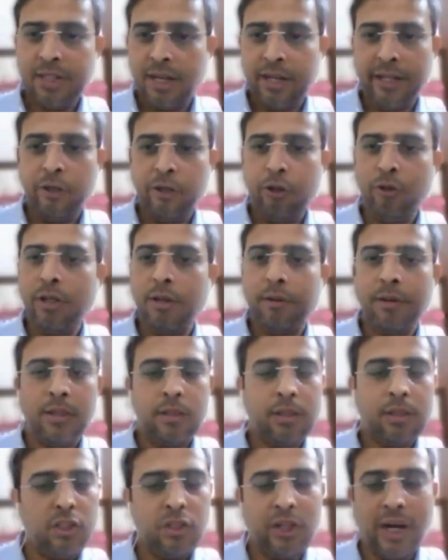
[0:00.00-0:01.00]
as I was
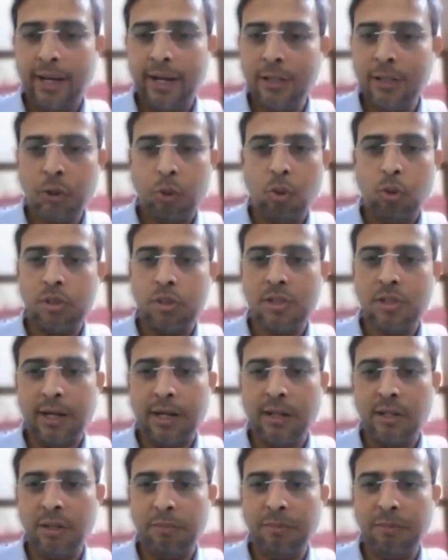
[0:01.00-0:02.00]
telling you, the child
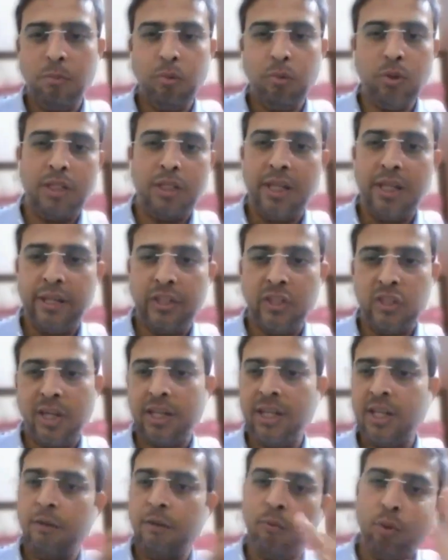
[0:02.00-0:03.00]
throws tantrum ki
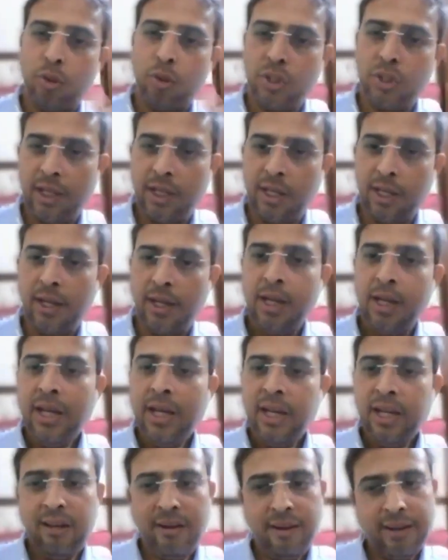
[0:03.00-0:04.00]
mujhe ye chahiye, wo
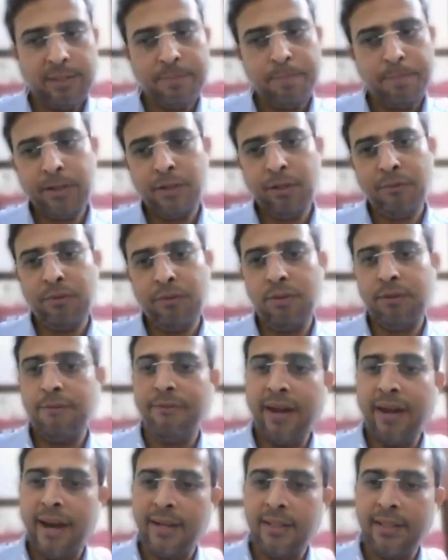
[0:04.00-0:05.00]
chahiye,
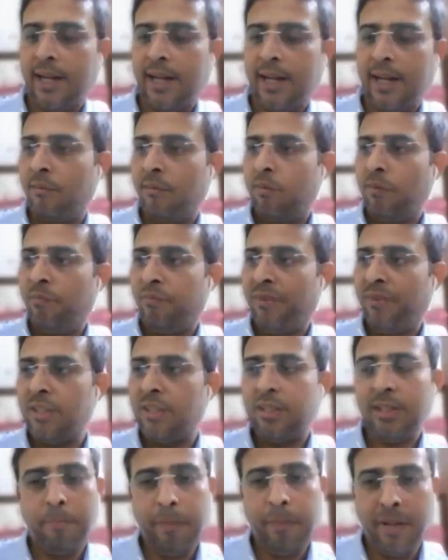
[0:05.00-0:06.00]
irrespective of the fact
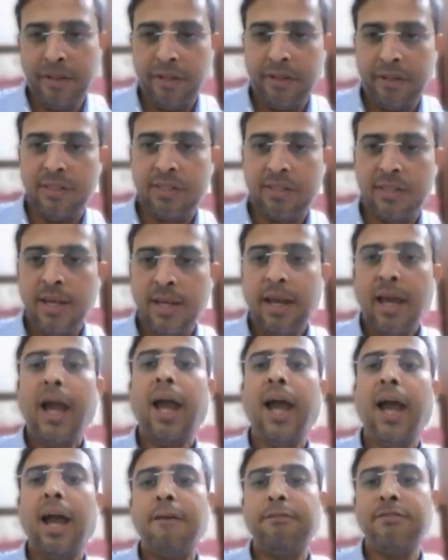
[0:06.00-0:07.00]
that whether the
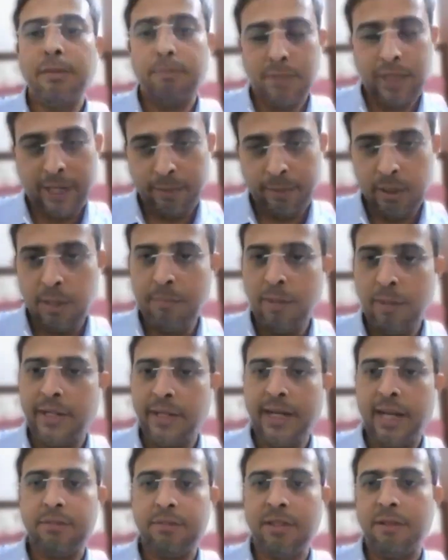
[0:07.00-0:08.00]
parents have,
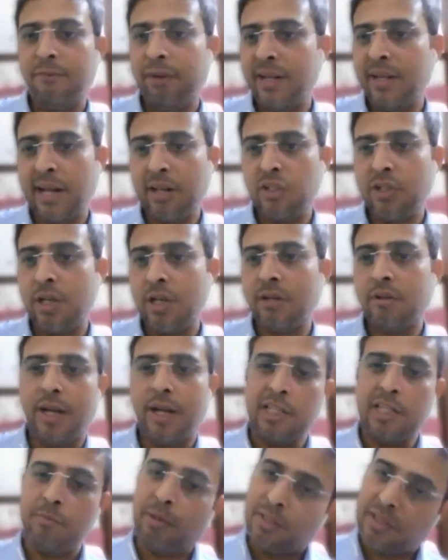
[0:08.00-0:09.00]
sometimes they might have some
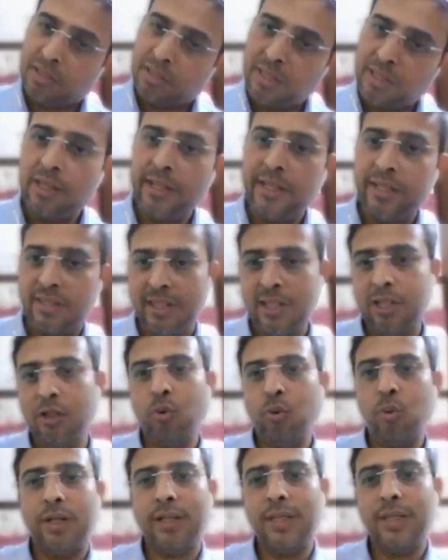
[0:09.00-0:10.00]
financial crunch, but
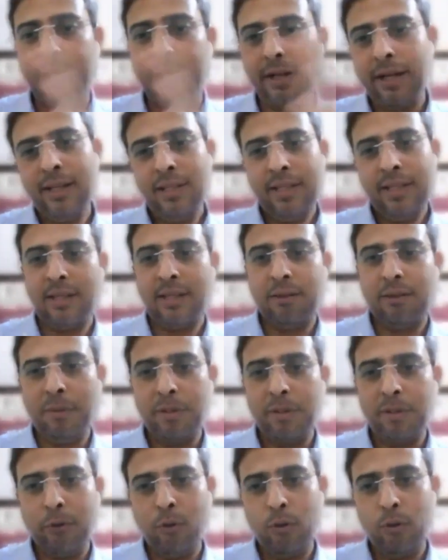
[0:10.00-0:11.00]
still they see to it that
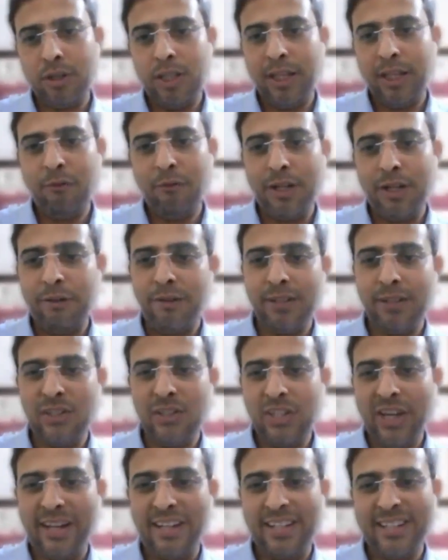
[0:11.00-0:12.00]
that particular
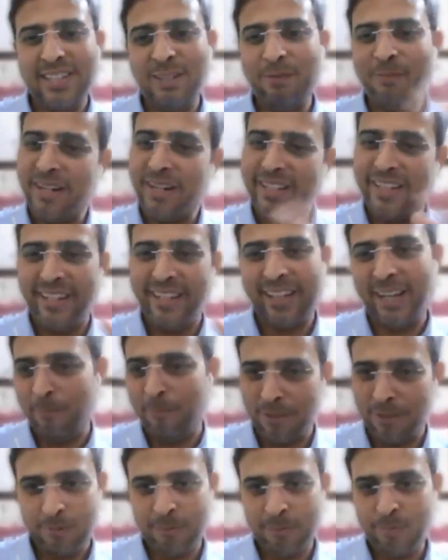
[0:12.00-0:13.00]
thing, whatever the child is
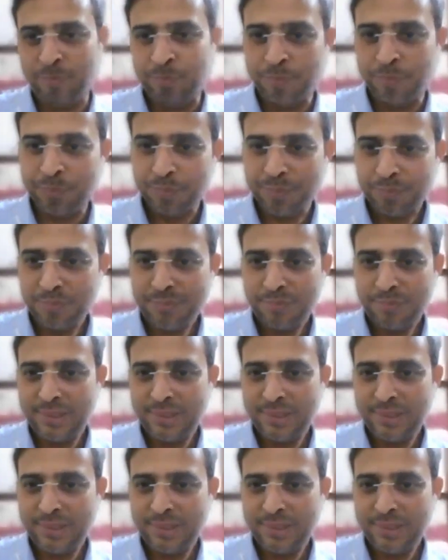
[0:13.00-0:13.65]
demanding, comes.